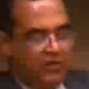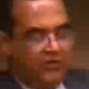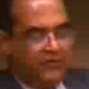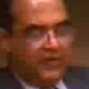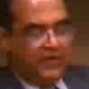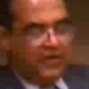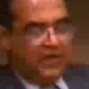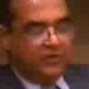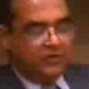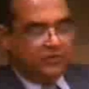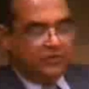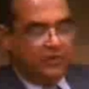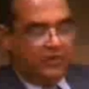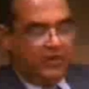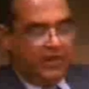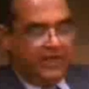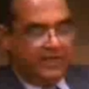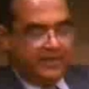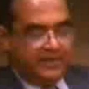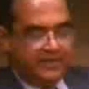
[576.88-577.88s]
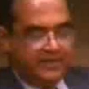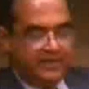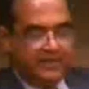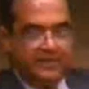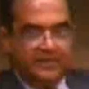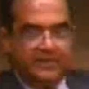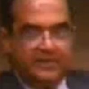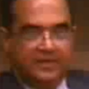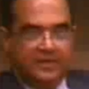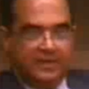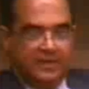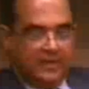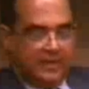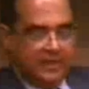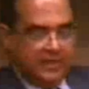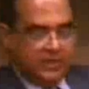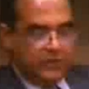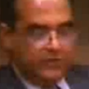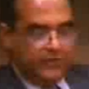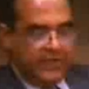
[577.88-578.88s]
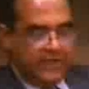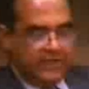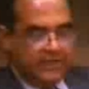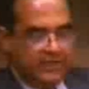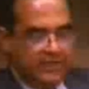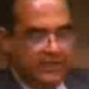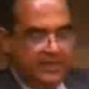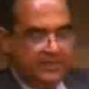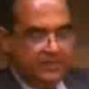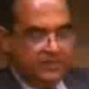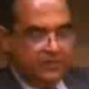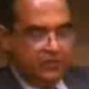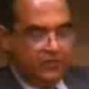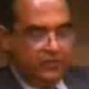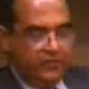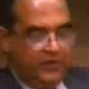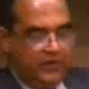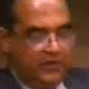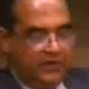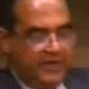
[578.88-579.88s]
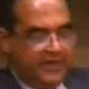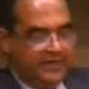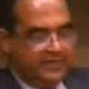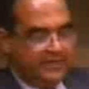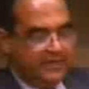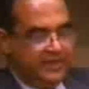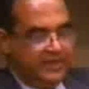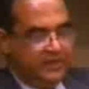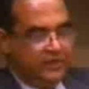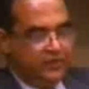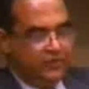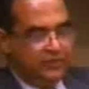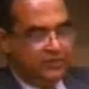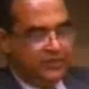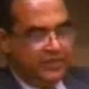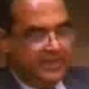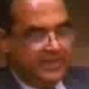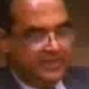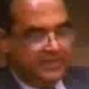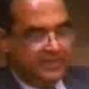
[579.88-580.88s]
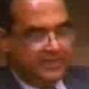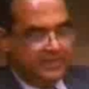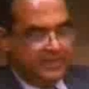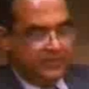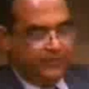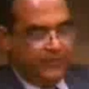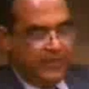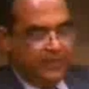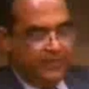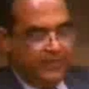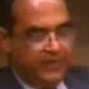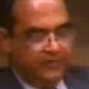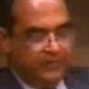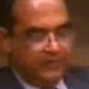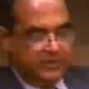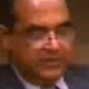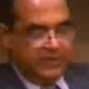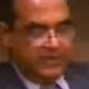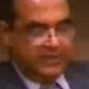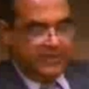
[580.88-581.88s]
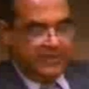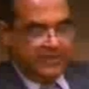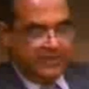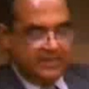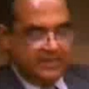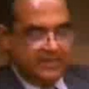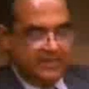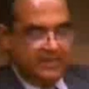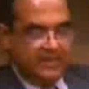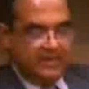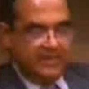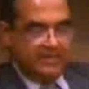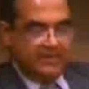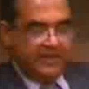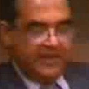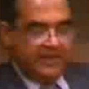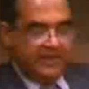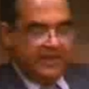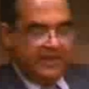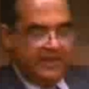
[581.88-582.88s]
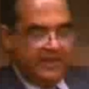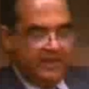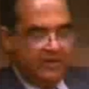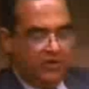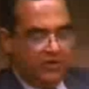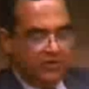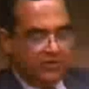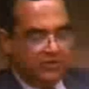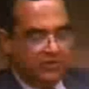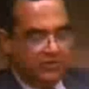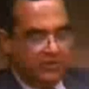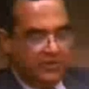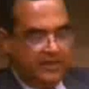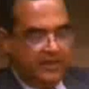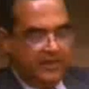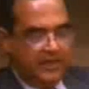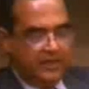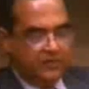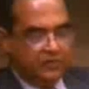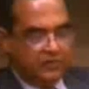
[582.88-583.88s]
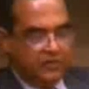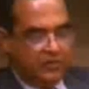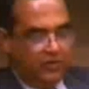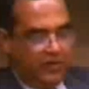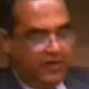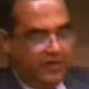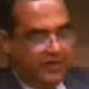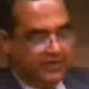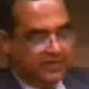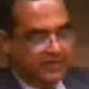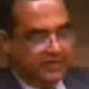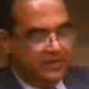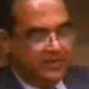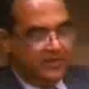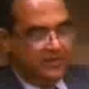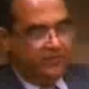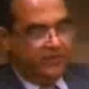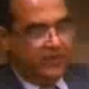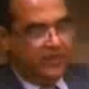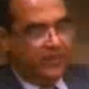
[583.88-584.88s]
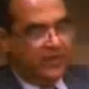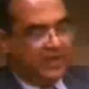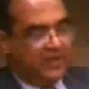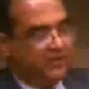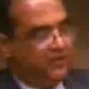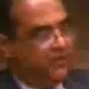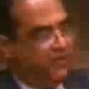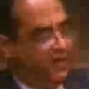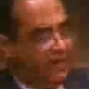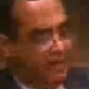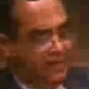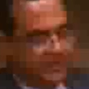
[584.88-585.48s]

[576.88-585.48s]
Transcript: The role of in-house lawyers, especially insofar as the issues raised in this paper would suggest that in-house lawyers will